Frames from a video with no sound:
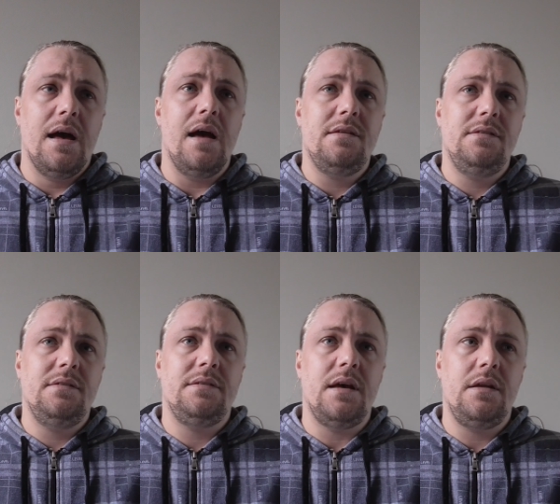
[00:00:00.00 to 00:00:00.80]
And
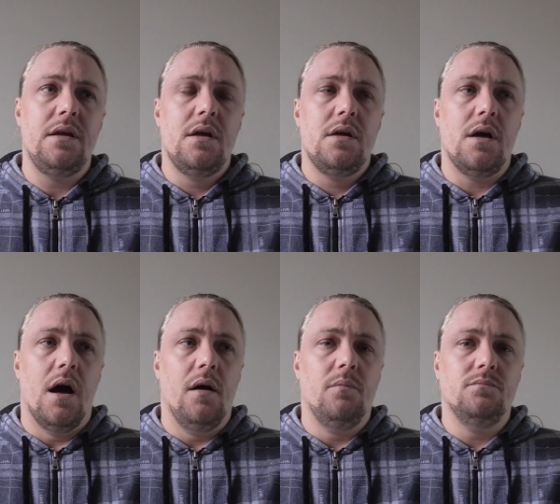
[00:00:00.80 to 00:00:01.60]
she said
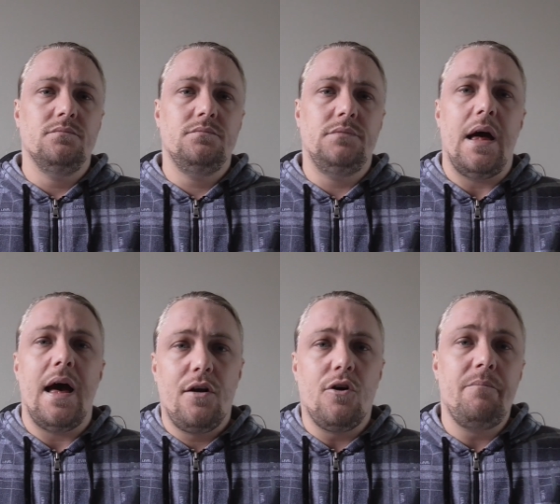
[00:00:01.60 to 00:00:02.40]
they
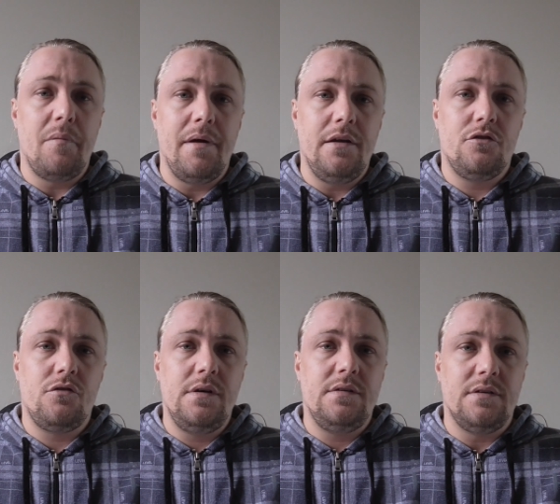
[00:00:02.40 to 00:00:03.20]
had a
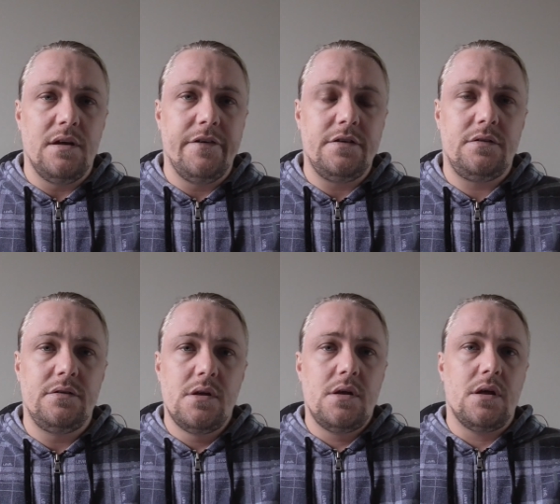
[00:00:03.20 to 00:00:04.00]
complimentary service